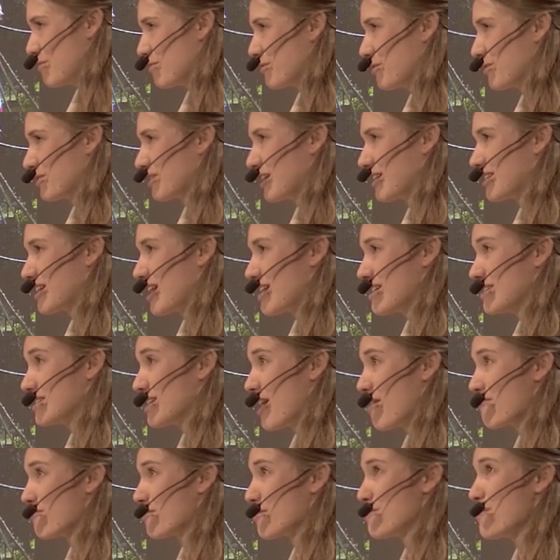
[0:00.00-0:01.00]
people that I had
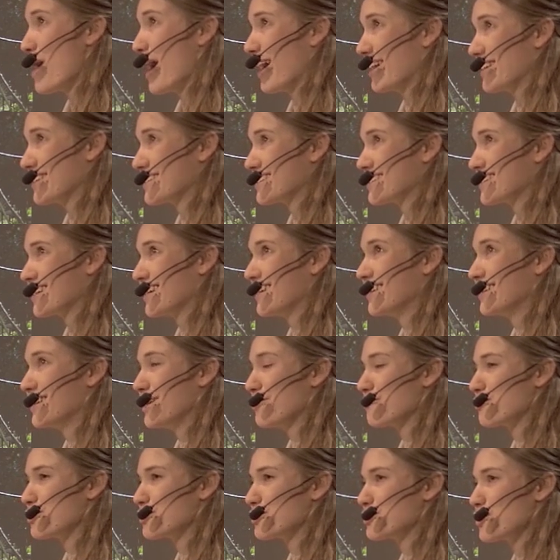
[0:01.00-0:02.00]
ever met, and
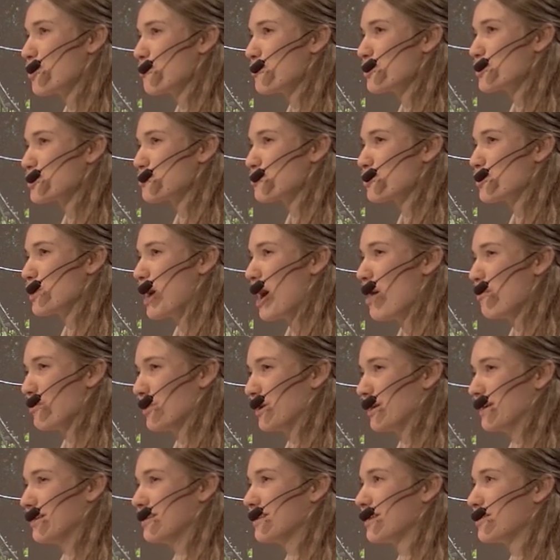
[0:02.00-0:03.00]
they were so much more
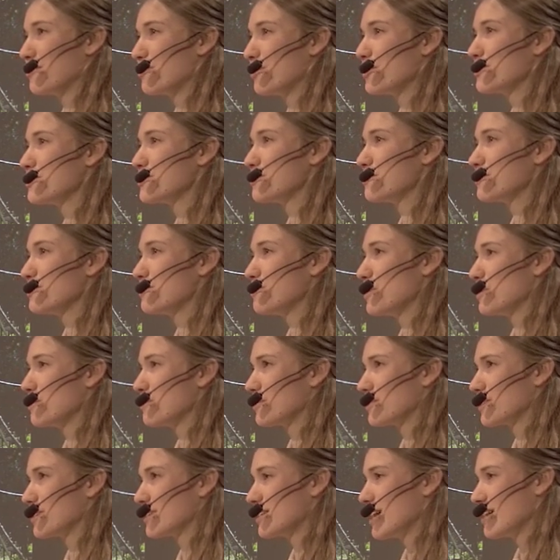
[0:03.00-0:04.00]
happy than most of the
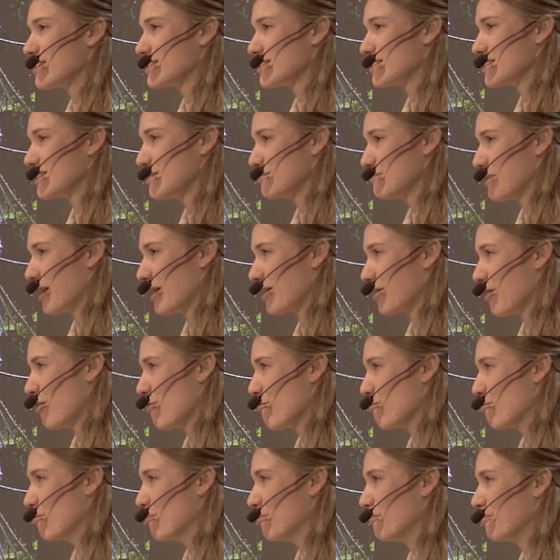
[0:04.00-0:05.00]
people that I'd seen back
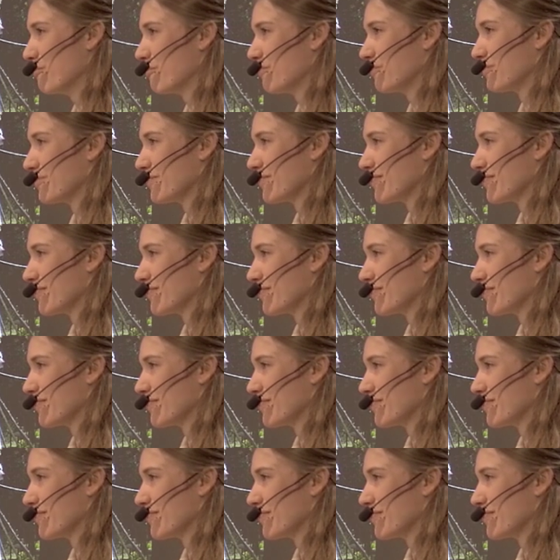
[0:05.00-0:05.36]
home.